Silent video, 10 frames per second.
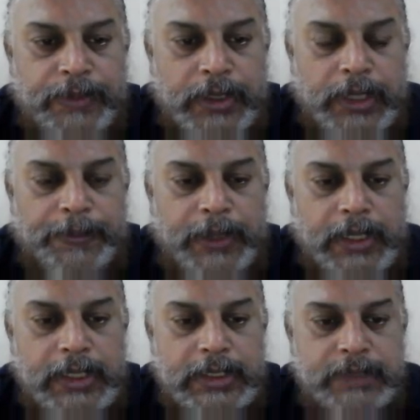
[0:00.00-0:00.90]

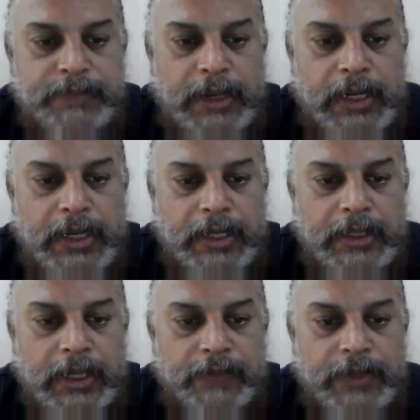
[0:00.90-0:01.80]
typical smell in the
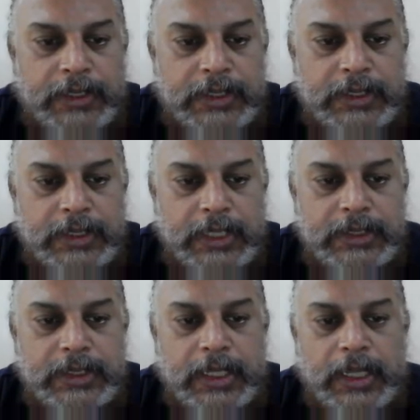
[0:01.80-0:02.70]
liver disease
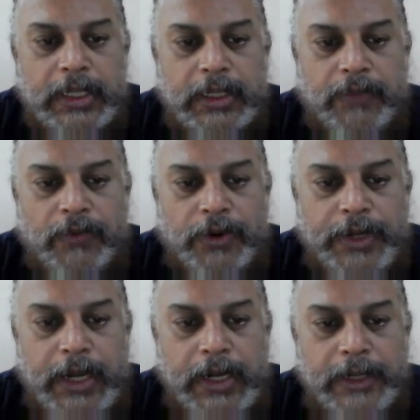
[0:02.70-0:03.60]
is the
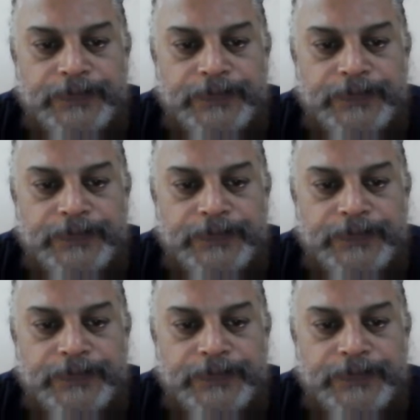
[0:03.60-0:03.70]
volatile